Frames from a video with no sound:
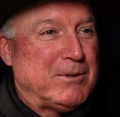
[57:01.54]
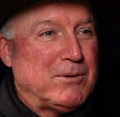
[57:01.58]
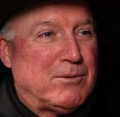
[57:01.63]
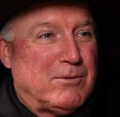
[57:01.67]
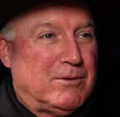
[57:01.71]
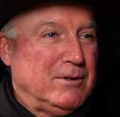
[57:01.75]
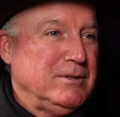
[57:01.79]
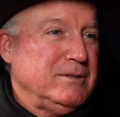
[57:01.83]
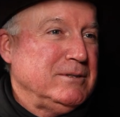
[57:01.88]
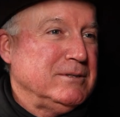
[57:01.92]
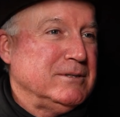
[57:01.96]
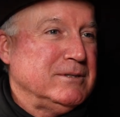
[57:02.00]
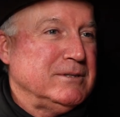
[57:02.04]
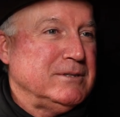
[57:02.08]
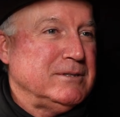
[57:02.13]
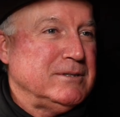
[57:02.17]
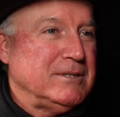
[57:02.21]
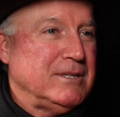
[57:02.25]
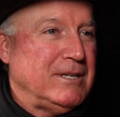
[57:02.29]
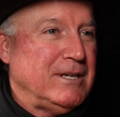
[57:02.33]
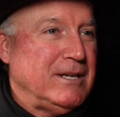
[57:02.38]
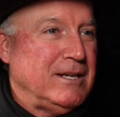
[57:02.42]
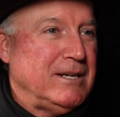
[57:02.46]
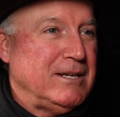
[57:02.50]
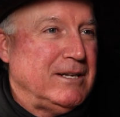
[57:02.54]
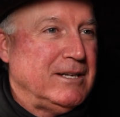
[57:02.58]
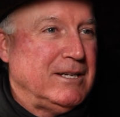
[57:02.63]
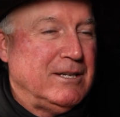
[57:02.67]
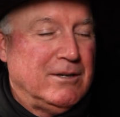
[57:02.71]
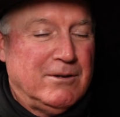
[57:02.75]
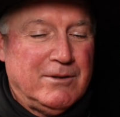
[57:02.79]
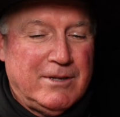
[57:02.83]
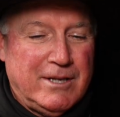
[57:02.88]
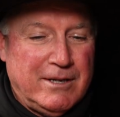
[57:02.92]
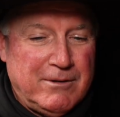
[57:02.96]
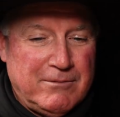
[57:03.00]
But horses,
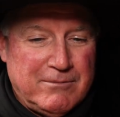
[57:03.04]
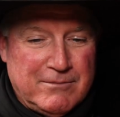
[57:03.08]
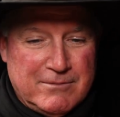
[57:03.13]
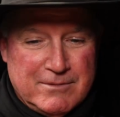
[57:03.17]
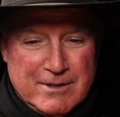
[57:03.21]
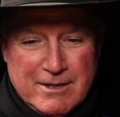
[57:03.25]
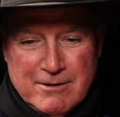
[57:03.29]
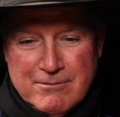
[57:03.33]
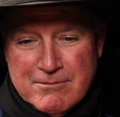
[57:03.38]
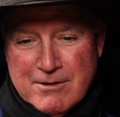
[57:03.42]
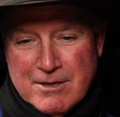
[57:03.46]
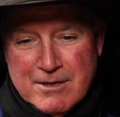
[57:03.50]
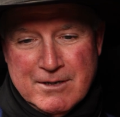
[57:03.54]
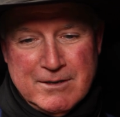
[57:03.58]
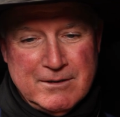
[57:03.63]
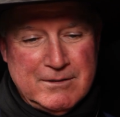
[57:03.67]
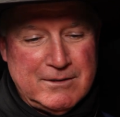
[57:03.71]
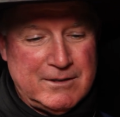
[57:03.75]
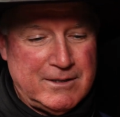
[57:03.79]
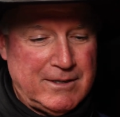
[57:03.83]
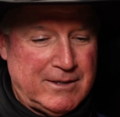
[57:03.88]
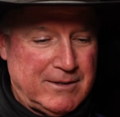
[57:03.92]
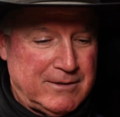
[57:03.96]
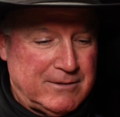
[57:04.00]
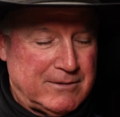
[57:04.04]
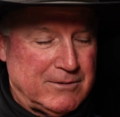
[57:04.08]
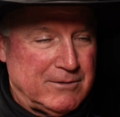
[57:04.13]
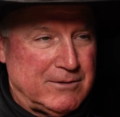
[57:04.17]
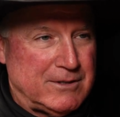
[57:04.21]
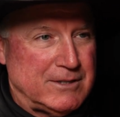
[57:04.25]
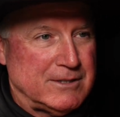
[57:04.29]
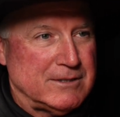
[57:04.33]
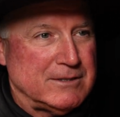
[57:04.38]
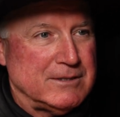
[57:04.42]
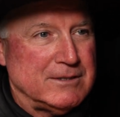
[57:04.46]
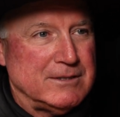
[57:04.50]
they run and they
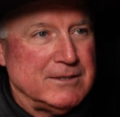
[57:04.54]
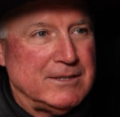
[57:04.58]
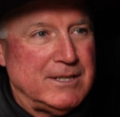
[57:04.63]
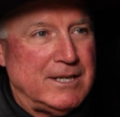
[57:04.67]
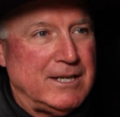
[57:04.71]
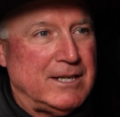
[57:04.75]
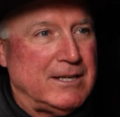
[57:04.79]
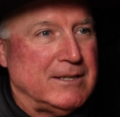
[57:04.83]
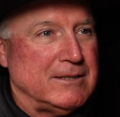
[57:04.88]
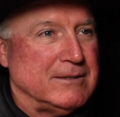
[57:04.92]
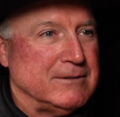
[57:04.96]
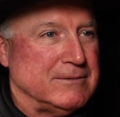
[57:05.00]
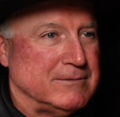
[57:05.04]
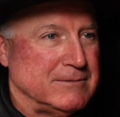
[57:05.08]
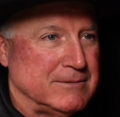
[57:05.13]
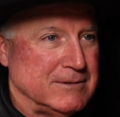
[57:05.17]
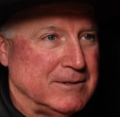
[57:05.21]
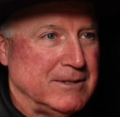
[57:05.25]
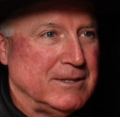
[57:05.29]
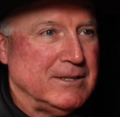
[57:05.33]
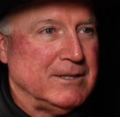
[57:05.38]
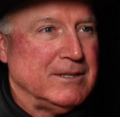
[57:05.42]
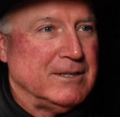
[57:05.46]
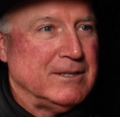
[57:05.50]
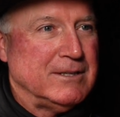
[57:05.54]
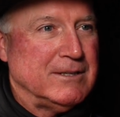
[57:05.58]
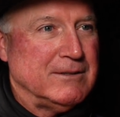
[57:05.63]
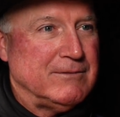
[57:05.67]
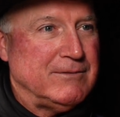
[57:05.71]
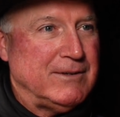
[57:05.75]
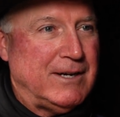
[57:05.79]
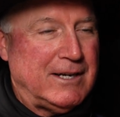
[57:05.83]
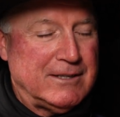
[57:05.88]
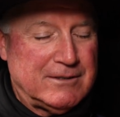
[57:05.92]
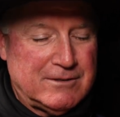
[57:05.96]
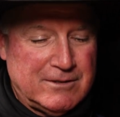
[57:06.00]
do this and that, and
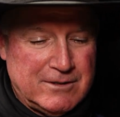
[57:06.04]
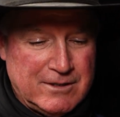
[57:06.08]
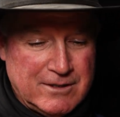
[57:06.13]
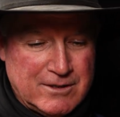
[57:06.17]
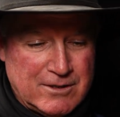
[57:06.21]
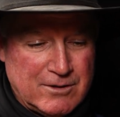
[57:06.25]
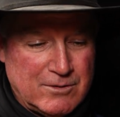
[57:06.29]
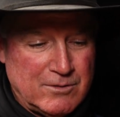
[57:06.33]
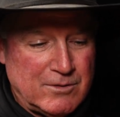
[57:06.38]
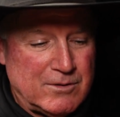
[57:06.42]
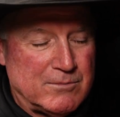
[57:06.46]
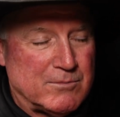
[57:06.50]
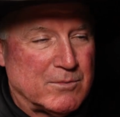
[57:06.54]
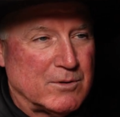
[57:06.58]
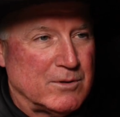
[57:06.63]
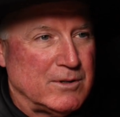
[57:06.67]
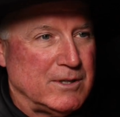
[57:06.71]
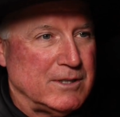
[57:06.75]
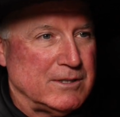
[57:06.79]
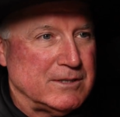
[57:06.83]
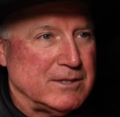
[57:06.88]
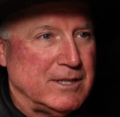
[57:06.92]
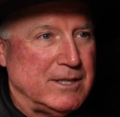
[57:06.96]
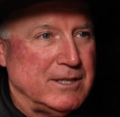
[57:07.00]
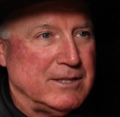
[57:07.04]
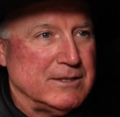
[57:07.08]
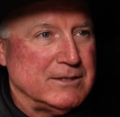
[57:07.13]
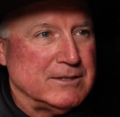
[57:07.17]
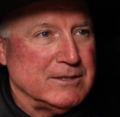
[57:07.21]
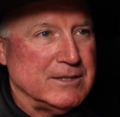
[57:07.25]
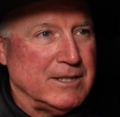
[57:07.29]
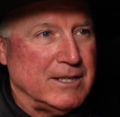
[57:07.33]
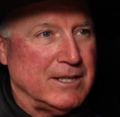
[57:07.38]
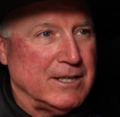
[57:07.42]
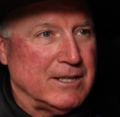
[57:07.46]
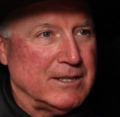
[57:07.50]
the faster they go, the more they stay in
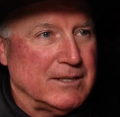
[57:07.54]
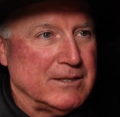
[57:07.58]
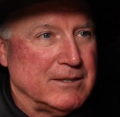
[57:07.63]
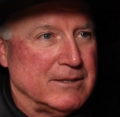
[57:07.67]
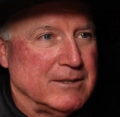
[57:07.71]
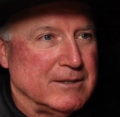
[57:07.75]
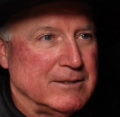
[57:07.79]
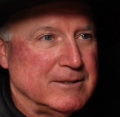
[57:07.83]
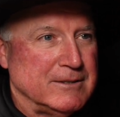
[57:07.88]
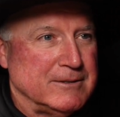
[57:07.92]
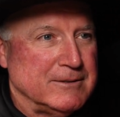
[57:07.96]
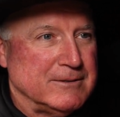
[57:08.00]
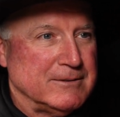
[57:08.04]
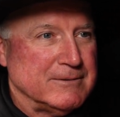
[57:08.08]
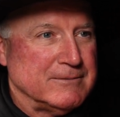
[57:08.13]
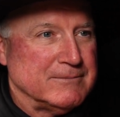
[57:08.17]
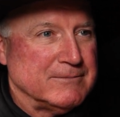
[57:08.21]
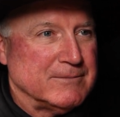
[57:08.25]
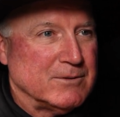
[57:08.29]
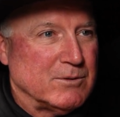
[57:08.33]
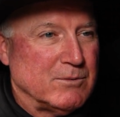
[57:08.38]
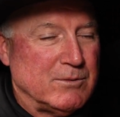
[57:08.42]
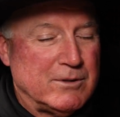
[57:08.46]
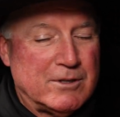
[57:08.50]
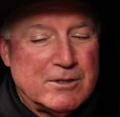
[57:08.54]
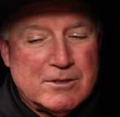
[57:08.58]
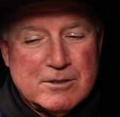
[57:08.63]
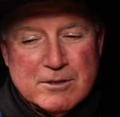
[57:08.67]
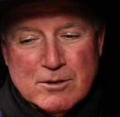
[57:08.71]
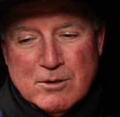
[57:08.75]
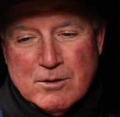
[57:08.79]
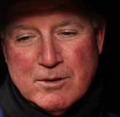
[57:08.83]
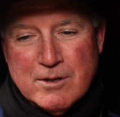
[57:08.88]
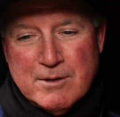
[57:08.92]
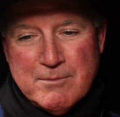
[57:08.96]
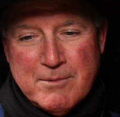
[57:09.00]
sync. When they're
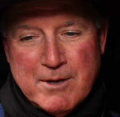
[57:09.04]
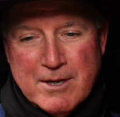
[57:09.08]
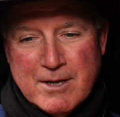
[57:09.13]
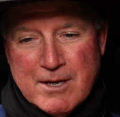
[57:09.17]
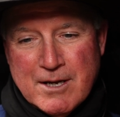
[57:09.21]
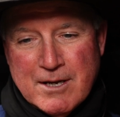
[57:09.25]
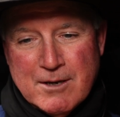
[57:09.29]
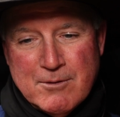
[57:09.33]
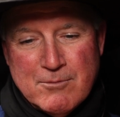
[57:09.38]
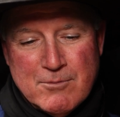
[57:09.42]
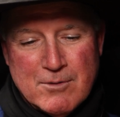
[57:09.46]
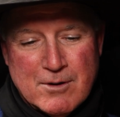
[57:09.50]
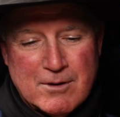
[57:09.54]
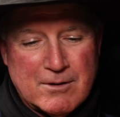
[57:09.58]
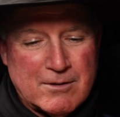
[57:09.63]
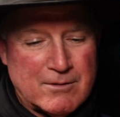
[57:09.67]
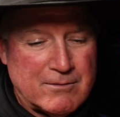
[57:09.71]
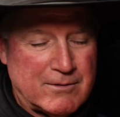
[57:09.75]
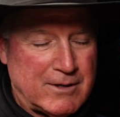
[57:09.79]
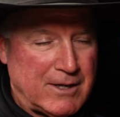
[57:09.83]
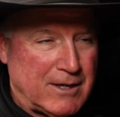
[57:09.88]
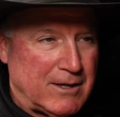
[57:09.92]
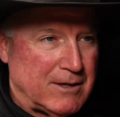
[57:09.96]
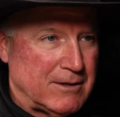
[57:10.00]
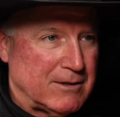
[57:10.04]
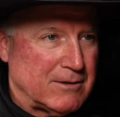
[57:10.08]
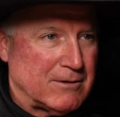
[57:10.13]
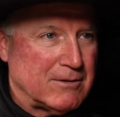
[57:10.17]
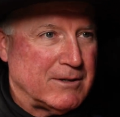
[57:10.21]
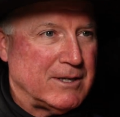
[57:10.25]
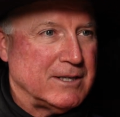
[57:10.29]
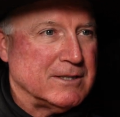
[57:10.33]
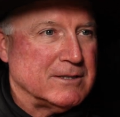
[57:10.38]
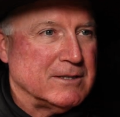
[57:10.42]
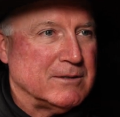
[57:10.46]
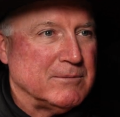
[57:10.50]
slow, they might kind of wander around and
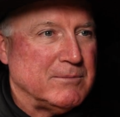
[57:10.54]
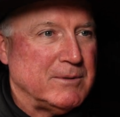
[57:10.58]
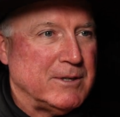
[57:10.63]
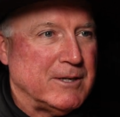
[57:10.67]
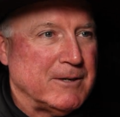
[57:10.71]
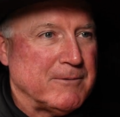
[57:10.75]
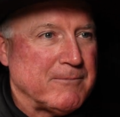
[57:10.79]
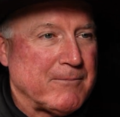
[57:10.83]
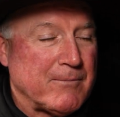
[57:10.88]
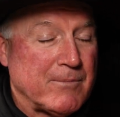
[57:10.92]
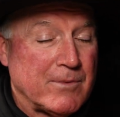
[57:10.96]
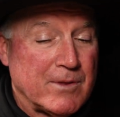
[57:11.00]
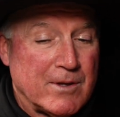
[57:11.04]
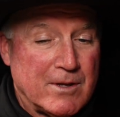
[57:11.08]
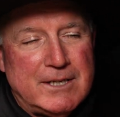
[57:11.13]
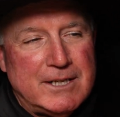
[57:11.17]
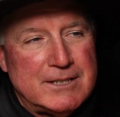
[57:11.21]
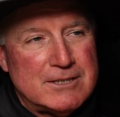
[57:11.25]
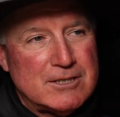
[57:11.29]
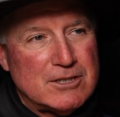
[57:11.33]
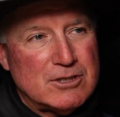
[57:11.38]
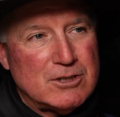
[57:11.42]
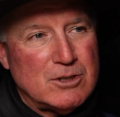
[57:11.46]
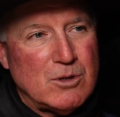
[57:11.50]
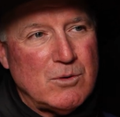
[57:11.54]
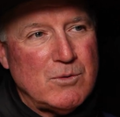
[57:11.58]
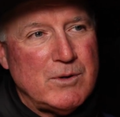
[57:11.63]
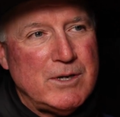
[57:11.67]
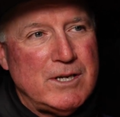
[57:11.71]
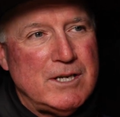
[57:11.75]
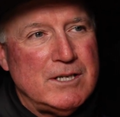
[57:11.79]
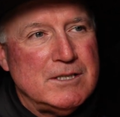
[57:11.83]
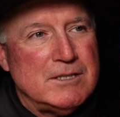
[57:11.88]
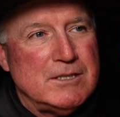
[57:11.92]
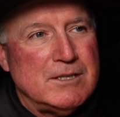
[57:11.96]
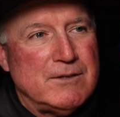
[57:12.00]
graze a little bit. It's so
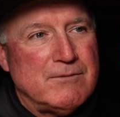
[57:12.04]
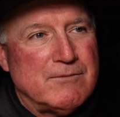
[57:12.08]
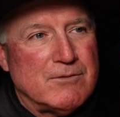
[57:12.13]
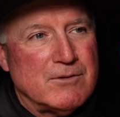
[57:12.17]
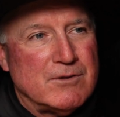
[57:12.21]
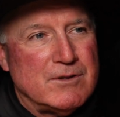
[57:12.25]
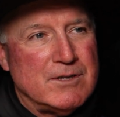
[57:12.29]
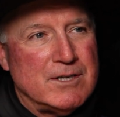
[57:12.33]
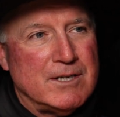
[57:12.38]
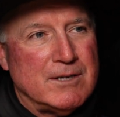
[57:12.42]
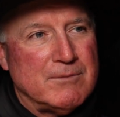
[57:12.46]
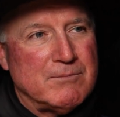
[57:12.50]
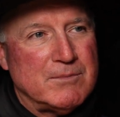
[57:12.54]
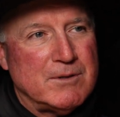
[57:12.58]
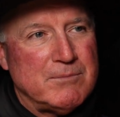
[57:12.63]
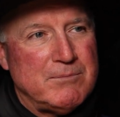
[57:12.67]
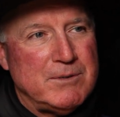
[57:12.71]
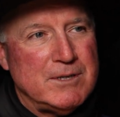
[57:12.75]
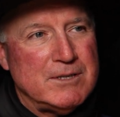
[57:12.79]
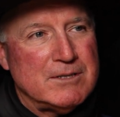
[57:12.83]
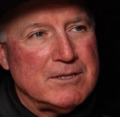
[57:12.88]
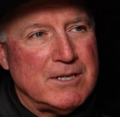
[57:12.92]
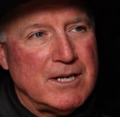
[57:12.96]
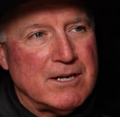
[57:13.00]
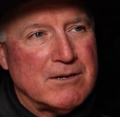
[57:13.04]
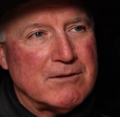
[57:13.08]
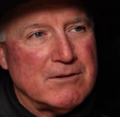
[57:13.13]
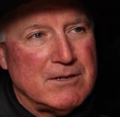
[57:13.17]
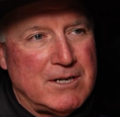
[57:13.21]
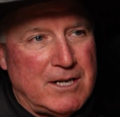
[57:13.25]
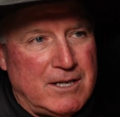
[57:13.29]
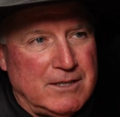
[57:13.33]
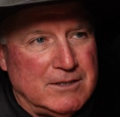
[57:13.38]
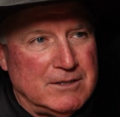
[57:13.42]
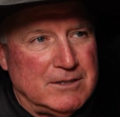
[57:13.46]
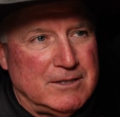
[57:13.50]
easy for them to be
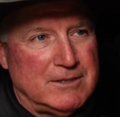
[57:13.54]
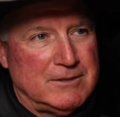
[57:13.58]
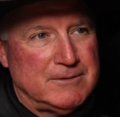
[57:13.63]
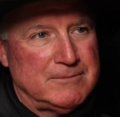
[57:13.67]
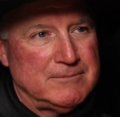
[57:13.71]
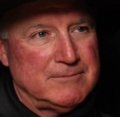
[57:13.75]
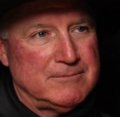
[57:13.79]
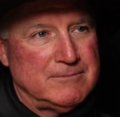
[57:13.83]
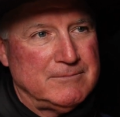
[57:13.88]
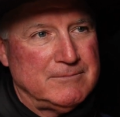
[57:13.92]
synchronized.